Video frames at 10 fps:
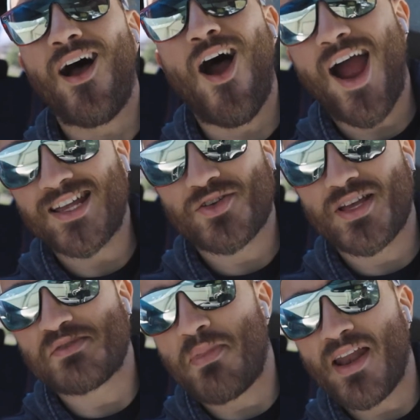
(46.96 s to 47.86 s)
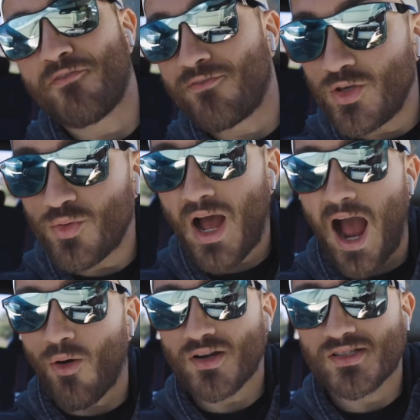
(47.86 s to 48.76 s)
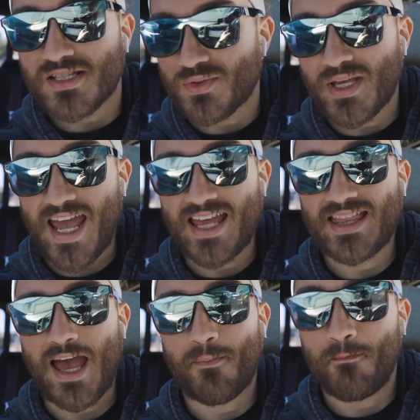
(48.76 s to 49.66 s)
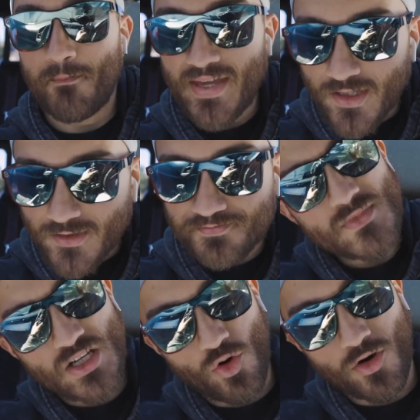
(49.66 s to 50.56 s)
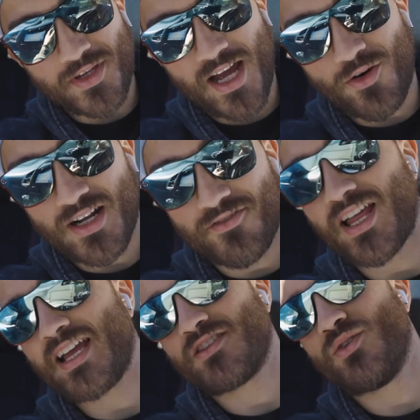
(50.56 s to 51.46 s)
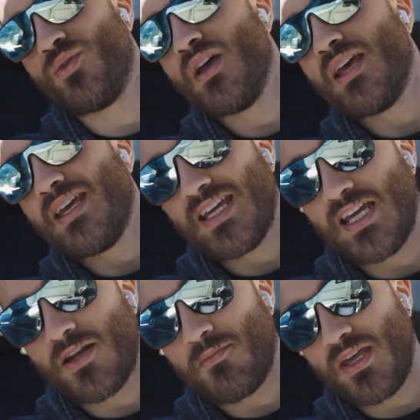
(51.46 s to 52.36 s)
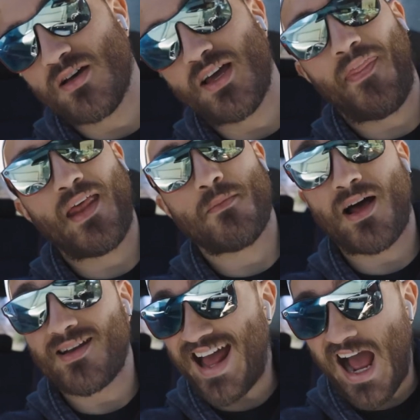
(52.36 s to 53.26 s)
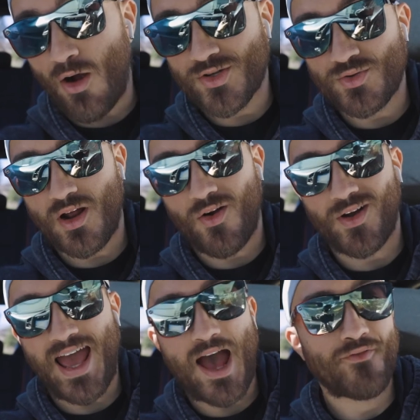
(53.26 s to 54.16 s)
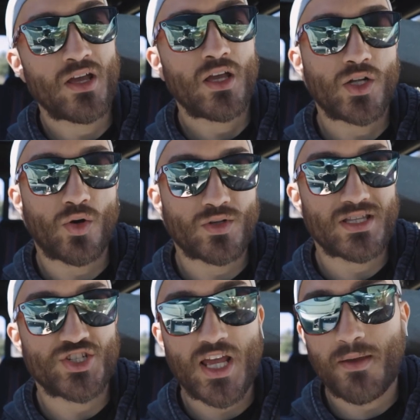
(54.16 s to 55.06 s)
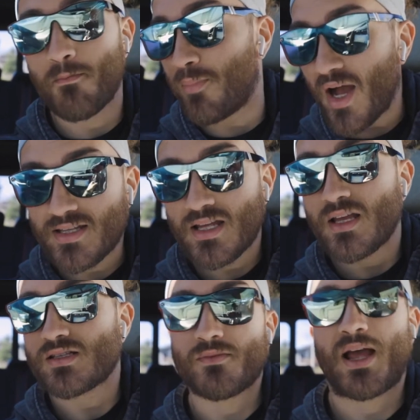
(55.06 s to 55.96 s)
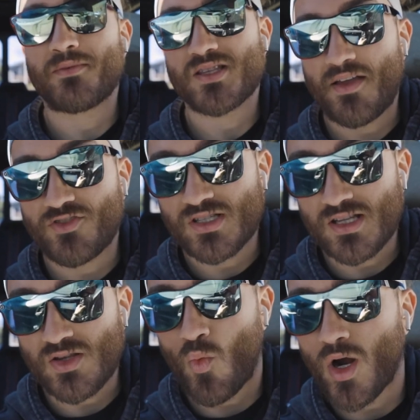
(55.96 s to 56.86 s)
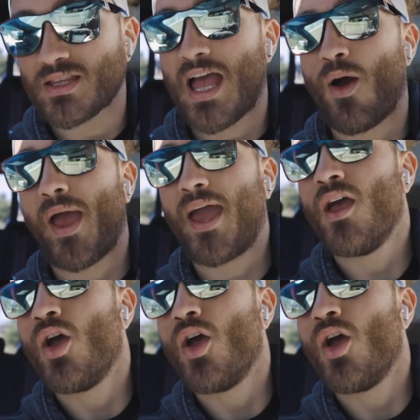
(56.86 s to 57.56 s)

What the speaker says: All right, so it has been a few hours since we ate that meal. Normally, I would have liked to eat a meal and then about an hour to an hour and a half, go to the gym, but sometimes life just doesn't work that way.